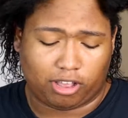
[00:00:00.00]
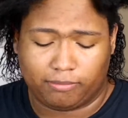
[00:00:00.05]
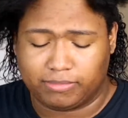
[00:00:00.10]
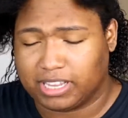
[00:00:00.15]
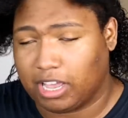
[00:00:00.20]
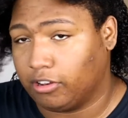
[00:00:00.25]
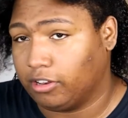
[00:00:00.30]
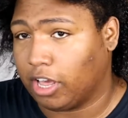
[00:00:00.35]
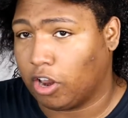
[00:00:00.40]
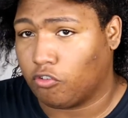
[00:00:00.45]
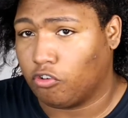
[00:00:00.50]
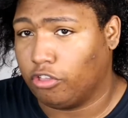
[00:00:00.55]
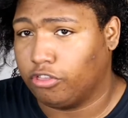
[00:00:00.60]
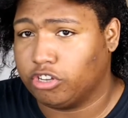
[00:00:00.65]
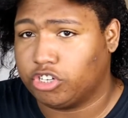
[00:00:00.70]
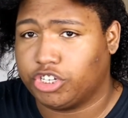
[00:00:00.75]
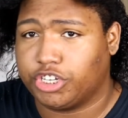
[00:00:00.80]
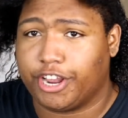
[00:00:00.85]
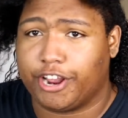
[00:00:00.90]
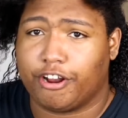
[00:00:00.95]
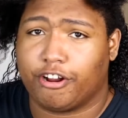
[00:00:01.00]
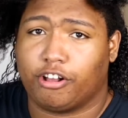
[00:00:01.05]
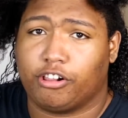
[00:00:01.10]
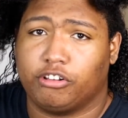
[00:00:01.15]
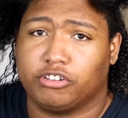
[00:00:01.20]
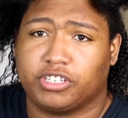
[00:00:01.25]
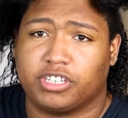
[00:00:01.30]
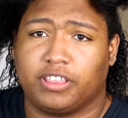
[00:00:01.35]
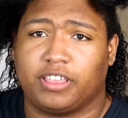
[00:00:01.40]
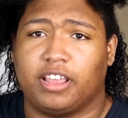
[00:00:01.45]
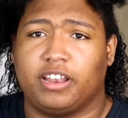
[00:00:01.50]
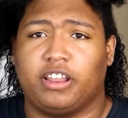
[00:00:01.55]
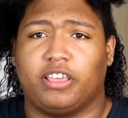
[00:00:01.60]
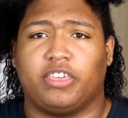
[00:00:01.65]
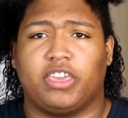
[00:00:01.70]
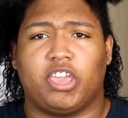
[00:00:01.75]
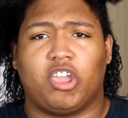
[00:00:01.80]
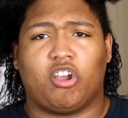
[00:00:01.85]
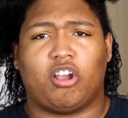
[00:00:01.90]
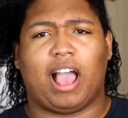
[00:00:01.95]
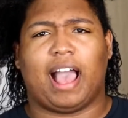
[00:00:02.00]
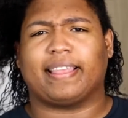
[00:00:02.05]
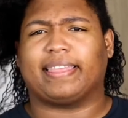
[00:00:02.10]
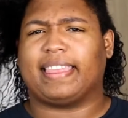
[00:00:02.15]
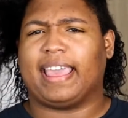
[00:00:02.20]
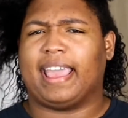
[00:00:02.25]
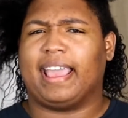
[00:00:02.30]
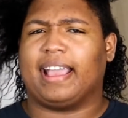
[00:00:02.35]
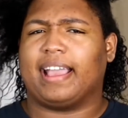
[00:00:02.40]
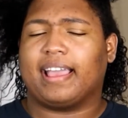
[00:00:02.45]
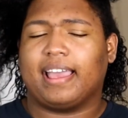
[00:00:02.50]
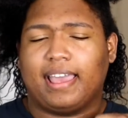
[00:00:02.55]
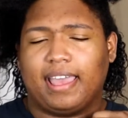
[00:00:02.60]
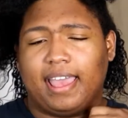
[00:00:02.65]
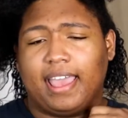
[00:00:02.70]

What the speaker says: comes out later on this year, close to the end of the year, I think.